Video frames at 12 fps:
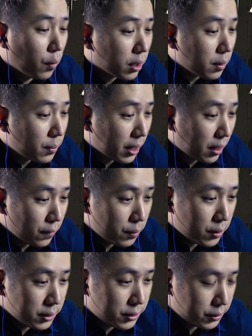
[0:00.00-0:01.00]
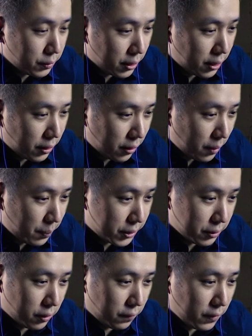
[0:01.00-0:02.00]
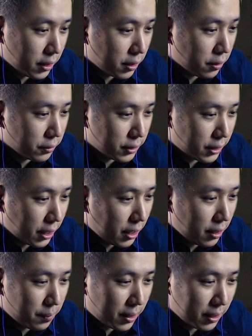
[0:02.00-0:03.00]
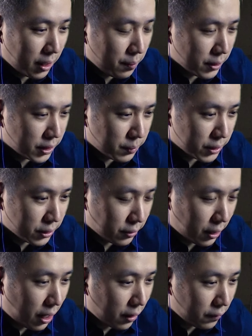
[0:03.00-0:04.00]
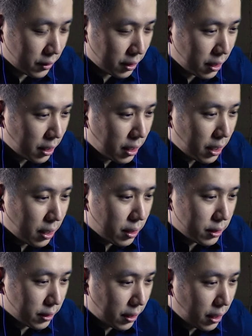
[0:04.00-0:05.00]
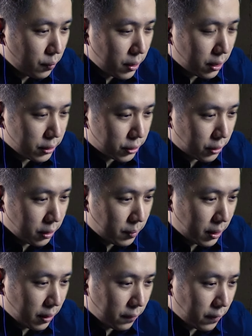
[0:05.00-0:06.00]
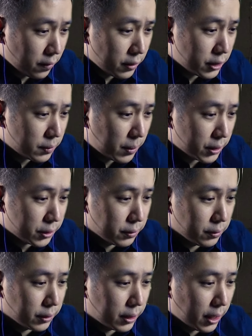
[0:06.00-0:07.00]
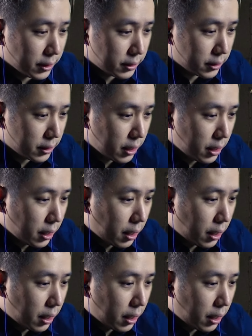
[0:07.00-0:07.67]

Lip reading: Welcome back, everyone, to another episode of Indigo Today. My name is Mr. Ivan. Today, we are joined by a very special guest.